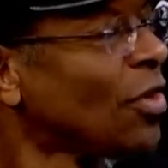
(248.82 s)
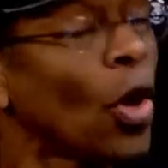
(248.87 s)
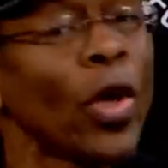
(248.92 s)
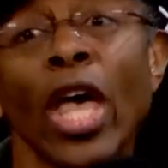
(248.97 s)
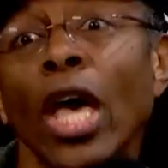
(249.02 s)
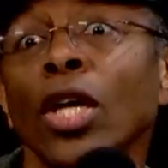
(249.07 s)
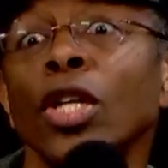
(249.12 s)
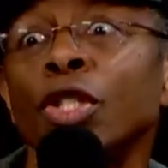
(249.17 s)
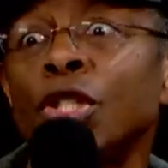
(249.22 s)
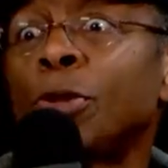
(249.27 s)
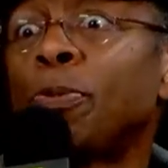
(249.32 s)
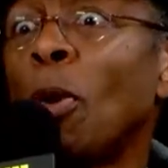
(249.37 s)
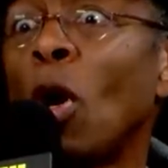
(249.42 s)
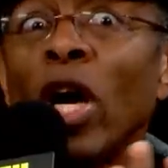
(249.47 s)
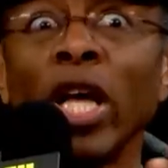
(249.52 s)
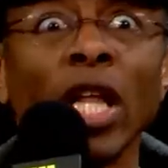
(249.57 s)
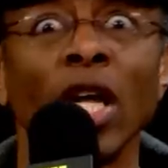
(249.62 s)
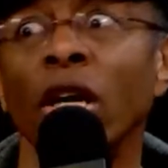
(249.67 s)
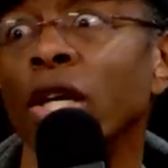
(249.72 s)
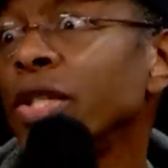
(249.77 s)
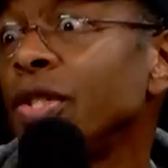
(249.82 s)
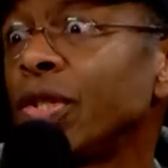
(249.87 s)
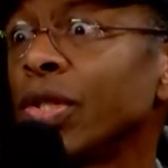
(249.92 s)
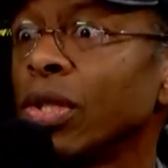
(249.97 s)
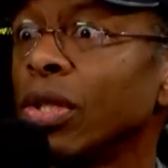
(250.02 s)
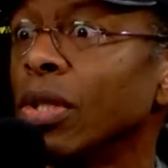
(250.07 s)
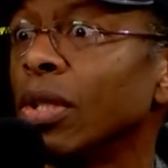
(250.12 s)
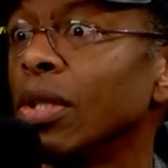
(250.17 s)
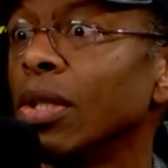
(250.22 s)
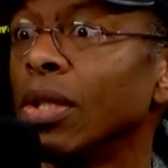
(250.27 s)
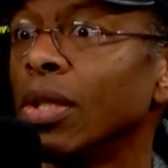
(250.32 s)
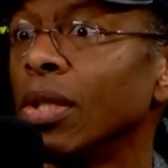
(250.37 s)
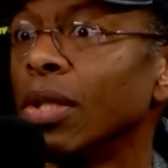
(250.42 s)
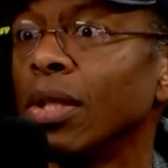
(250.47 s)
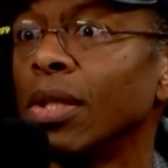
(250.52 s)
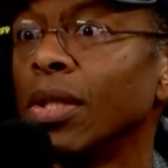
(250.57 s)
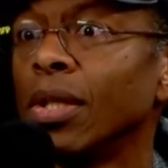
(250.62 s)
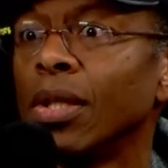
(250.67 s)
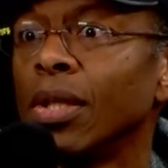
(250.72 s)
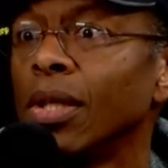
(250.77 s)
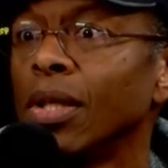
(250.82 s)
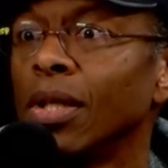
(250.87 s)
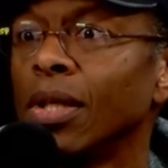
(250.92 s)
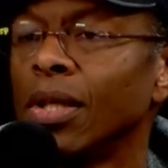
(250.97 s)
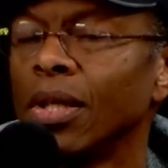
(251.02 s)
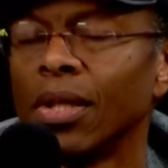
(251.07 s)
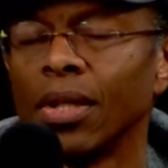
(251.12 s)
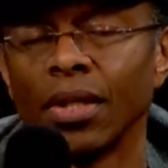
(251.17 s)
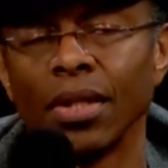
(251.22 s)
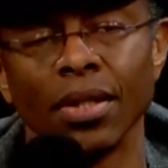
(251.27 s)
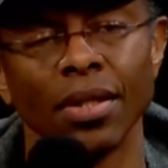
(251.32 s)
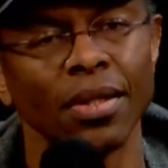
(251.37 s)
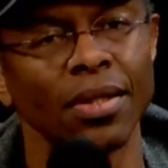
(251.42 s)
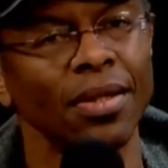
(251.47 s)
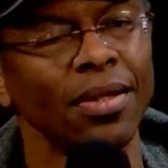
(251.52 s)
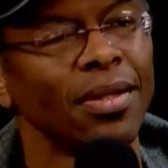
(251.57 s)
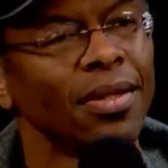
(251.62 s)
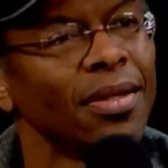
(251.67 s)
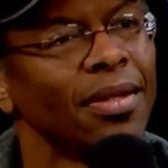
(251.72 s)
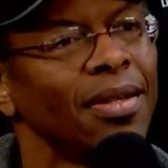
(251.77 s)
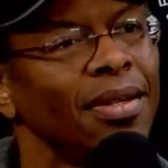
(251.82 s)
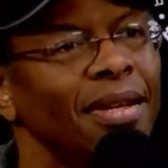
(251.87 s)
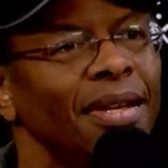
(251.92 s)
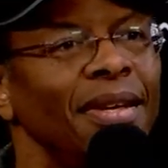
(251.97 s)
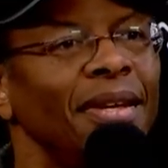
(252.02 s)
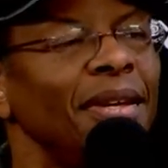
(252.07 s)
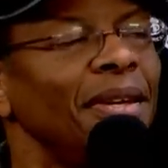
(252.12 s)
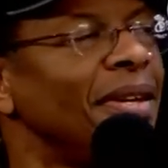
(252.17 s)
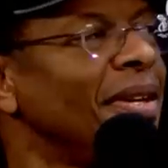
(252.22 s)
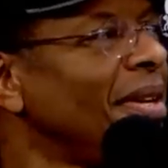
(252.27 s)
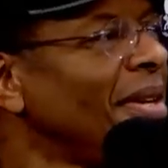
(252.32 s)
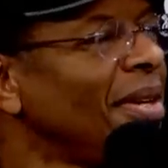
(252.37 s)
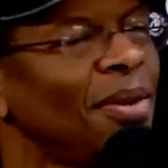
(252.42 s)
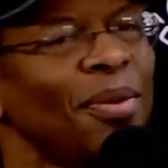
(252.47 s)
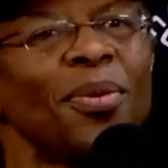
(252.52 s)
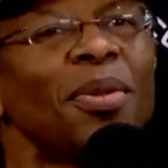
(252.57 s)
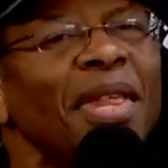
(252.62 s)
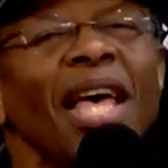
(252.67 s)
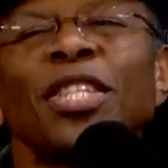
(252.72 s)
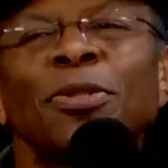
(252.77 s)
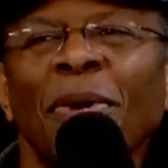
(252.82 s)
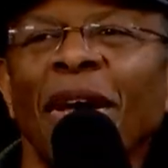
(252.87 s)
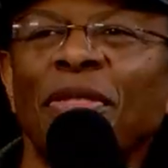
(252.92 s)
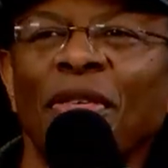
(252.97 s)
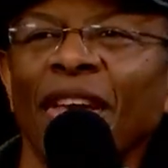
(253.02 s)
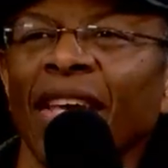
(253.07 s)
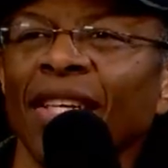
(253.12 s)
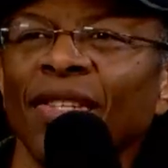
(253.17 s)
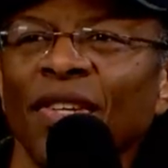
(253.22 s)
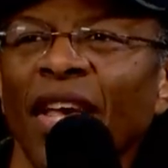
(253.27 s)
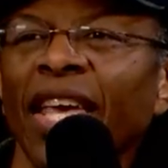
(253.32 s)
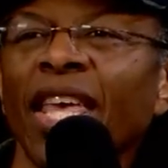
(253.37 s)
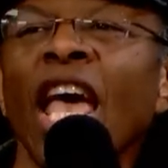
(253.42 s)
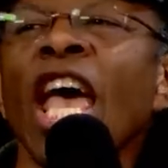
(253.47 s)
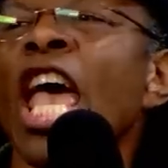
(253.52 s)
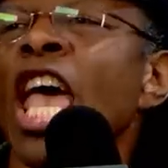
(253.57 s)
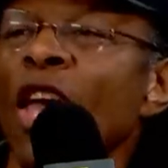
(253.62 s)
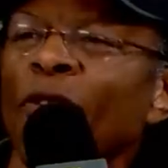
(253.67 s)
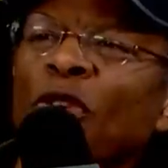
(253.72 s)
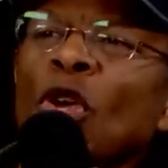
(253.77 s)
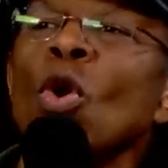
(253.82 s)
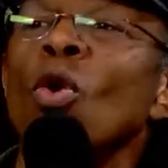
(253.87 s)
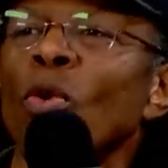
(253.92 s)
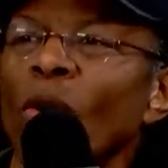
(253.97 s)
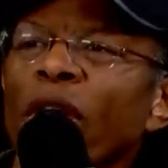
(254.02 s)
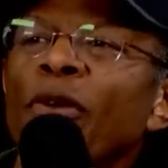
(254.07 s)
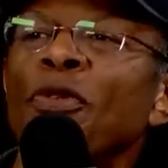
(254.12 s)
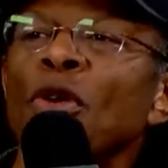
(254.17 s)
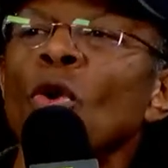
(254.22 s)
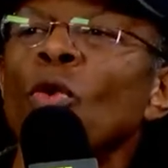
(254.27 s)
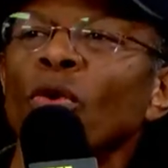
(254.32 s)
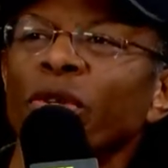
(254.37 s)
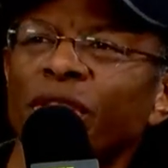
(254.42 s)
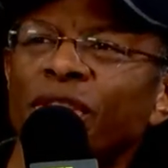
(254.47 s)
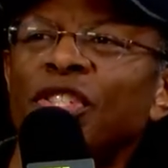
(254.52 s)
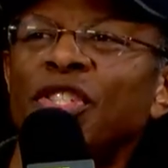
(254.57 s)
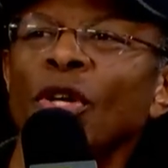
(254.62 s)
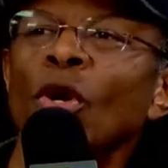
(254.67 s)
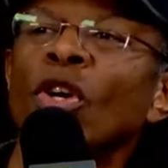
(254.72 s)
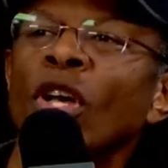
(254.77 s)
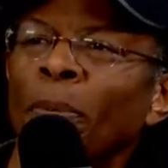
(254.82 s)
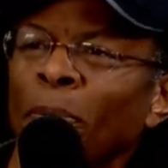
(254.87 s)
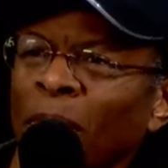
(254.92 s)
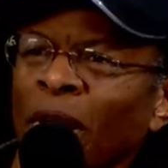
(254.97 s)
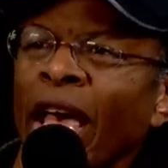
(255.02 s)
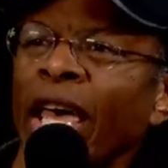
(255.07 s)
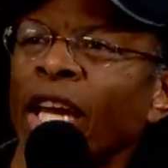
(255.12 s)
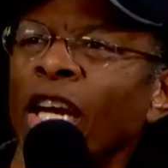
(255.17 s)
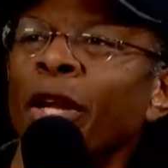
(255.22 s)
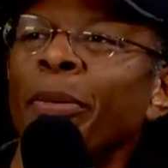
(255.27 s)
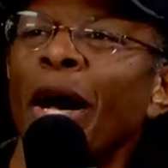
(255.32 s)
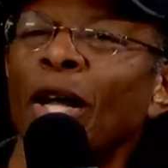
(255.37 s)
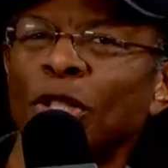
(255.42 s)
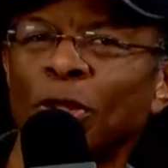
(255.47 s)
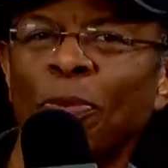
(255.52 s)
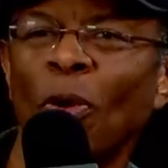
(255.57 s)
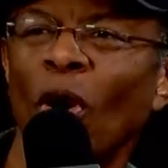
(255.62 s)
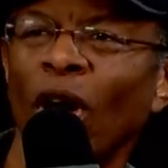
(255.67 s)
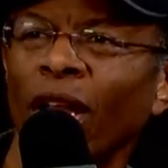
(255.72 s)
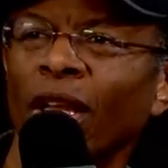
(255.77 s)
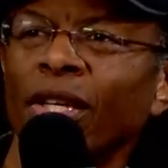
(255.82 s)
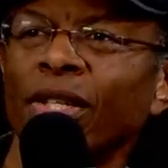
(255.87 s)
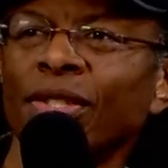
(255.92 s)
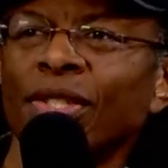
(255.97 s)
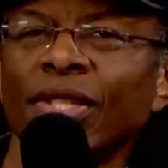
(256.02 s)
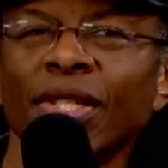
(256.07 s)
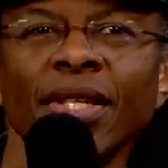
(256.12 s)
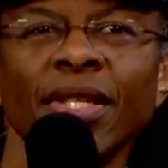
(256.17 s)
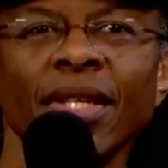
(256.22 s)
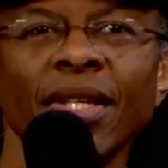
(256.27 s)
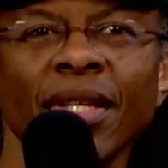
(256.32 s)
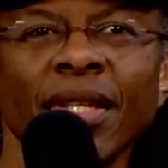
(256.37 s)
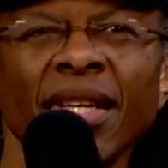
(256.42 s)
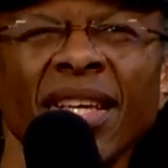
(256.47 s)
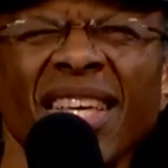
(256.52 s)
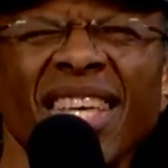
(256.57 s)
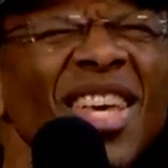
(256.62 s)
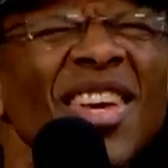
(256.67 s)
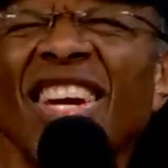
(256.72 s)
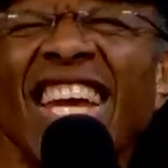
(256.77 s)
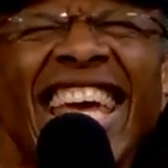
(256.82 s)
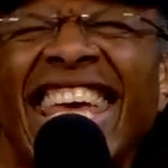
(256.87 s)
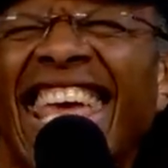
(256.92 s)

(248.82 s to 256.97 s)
to oh, yeah. the character? Spoilers. Yeah, it, yeah, forget it, guys. You need to catch up. It's, that's my thing. It's like, on, if you if you were still complaining about spoilers, you didn't